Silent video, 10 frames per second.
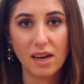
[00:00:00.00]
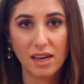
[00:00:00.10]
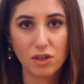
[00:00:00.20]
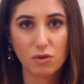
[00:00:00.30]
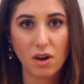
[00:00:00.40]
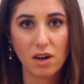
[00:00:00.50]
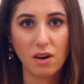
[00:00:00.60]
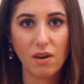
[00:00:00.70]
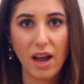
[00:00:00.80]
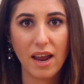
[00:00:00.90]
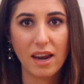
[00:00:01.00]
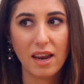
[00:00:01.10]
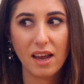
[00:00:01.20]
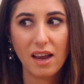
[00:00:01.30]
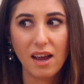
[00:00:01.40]
in Toronto,
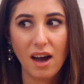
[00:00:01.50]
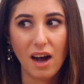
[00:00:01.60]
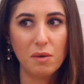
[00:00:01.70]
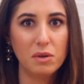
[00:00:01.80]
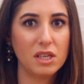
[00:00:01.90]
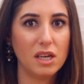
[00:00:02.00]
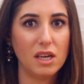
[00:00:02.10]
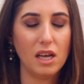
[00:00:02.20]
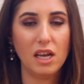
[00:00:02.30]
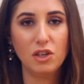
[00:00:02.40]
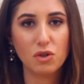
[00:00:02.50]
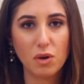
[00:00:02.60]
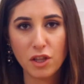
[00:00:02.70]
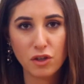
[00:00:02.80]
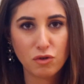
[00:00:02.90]
and I was
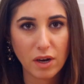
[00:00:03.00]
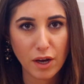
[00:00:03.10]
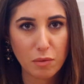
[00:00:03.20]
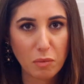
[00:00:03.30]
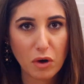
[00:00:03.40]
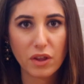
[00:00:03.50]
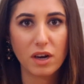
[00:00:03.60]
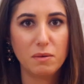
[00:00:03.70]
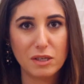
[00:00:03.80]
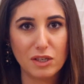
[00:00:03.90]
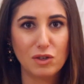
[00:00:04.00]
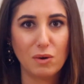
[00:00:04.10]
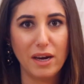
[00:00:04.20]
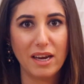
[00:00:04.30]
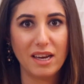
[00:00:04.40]
enjoying the drink more than I was
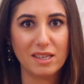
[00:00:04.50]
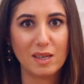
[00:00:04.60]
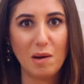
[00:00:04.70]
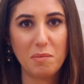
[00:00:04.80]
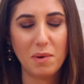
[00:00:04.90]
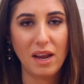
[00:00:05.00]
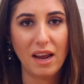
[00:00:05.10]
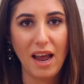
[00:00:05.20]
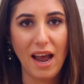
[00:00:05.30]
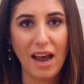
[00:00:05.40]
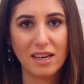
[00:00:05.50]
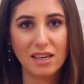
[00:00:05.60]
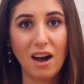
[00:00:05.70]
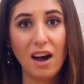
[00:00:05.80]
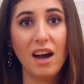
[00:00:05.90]
enjoying his company, and
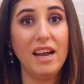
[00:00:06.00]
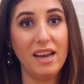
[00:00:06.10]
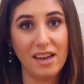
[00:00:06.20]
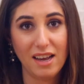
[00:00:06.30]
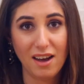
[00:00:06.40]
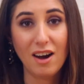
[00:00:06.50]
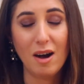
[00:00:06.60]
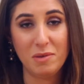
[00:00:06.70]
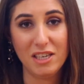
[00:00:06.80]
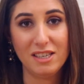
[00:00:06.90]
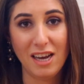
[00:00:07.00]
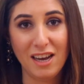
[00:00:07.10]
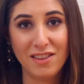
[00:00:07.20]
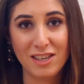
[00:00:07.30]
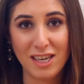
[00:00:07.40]
I opted to
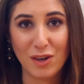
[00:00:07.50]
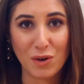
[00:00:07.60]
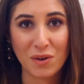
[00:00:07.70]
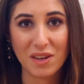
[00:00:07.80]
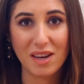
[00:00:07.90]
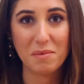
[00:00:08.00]
end the date early.